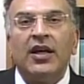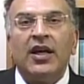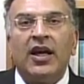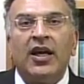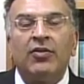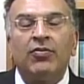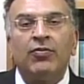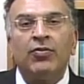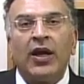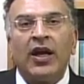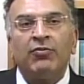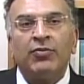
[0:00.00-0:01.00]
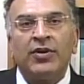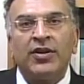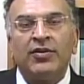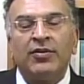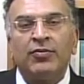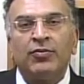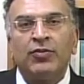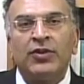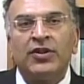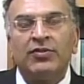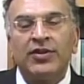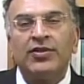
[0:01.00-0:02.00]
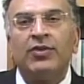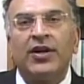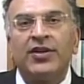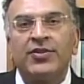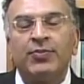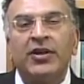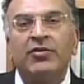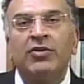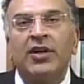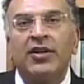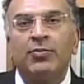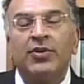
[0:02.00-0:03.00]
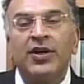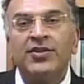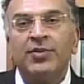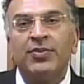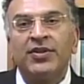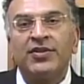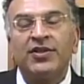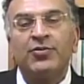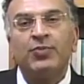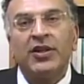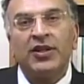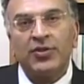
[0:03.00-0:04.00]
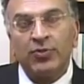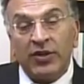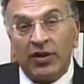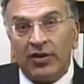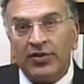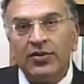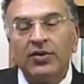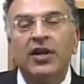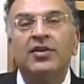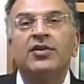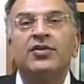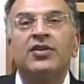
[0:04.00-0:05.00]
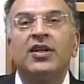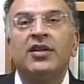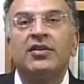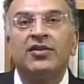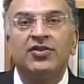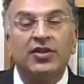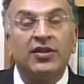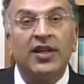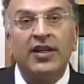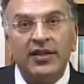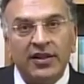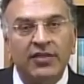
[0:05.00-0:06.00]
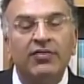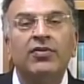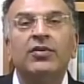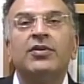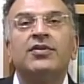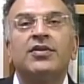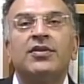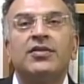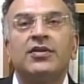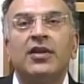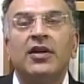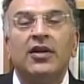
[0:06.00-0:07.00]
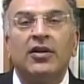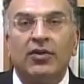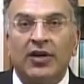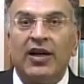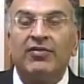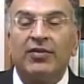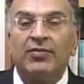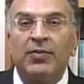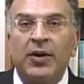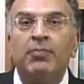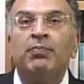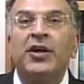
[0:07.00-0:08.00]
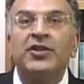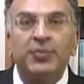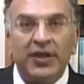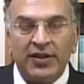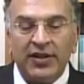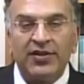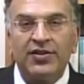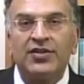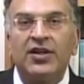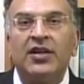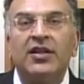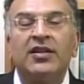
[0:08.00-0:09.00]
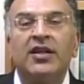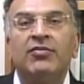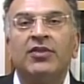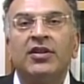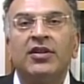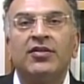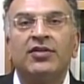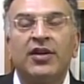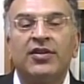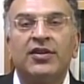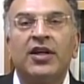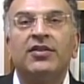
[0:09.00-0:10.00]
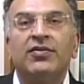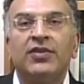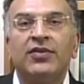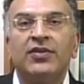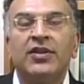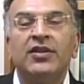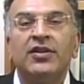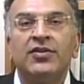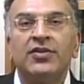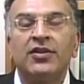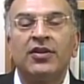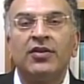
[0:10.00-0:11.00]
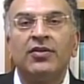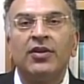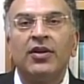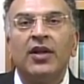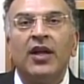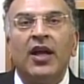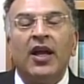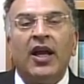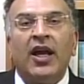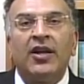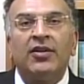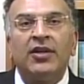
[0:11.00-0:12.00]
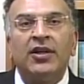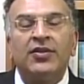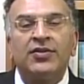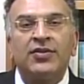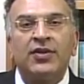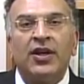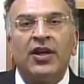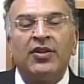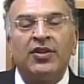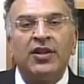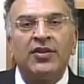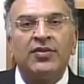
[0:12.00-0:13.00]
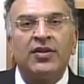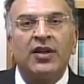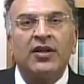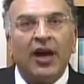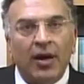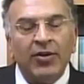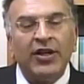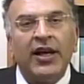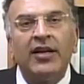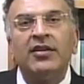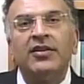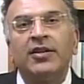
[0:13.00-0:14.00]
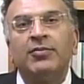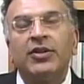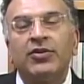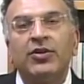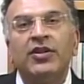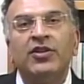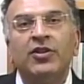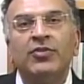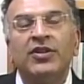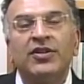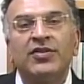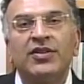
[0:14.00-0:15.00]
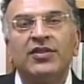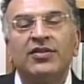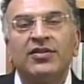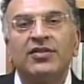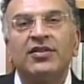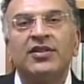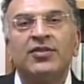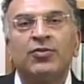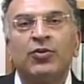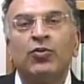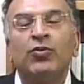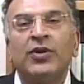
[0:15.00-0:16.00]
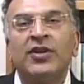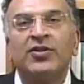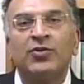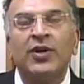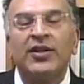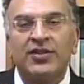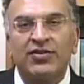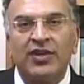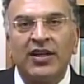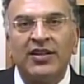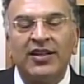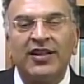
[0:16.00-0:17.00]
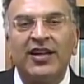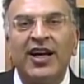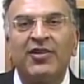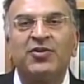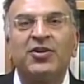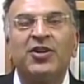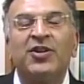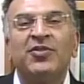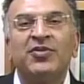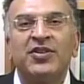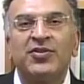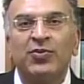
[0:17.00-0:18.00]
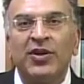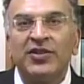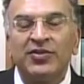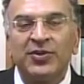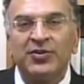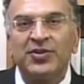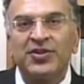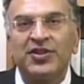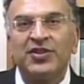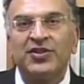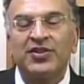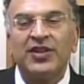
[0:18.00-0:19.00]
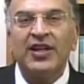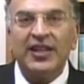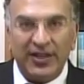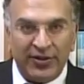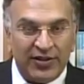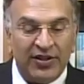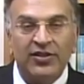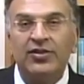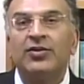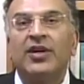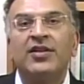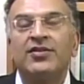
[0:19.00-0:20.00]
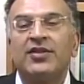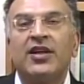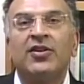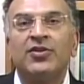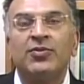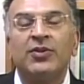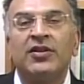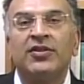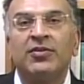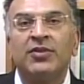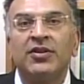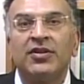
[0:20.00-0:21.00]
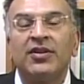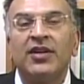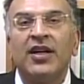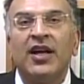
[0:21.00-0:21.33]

And the reason why I speak we're at a precipice is because we also understand the genetic influences, or have a much better understanding than we did 10 to 15 years ago. And it's the commonality between human diseases is what is quite striking after all of this wonderful research here in the U.S., elsewhere in the world.